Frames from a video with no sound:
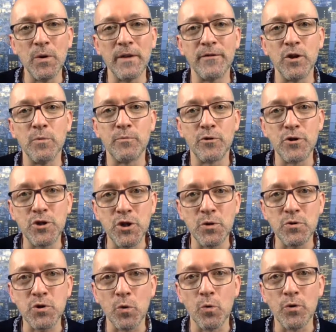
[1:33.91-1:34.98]
If you
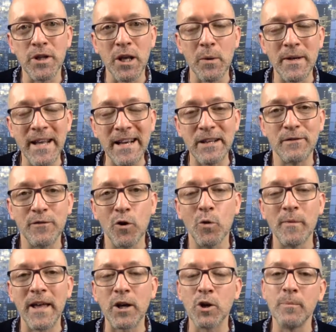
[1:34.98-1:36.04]
produce audio in any form,
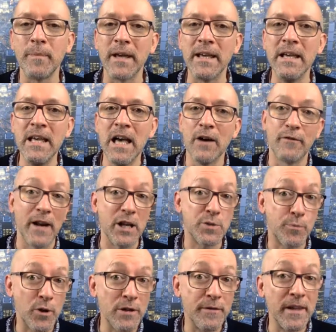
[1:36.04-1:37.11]
that could be a flash
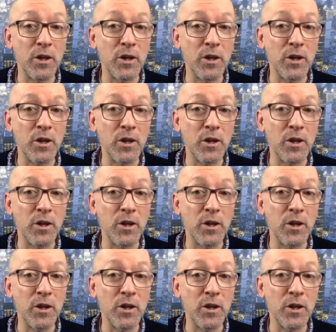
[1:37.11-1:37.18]
briefing,